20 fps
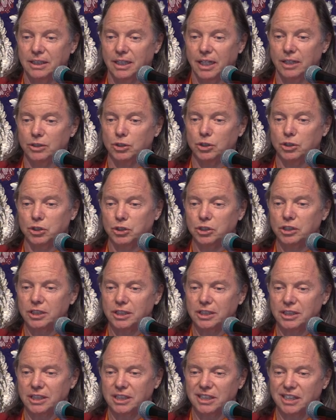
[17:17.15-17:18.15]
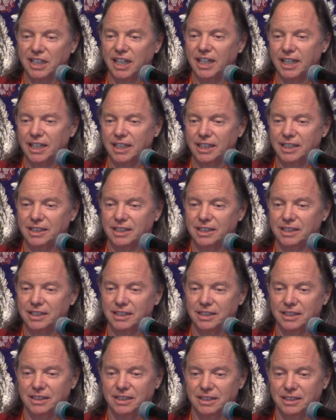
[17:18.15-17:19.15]
And you shouldn't stay
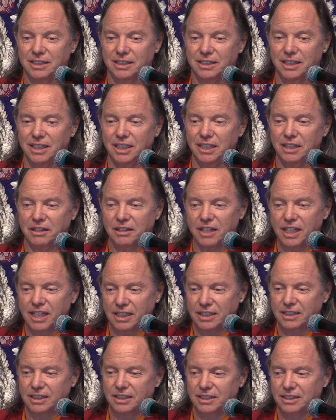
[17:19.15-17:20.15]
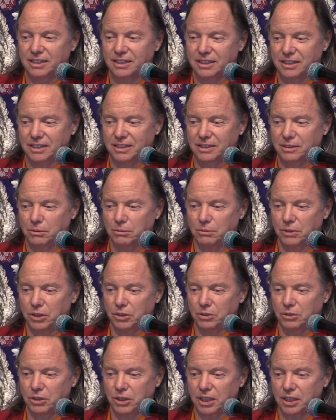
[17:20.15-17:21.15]
in things. When
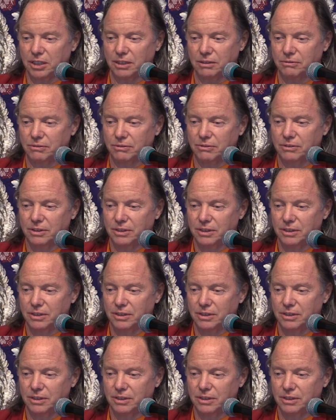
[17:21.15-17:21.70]
you give,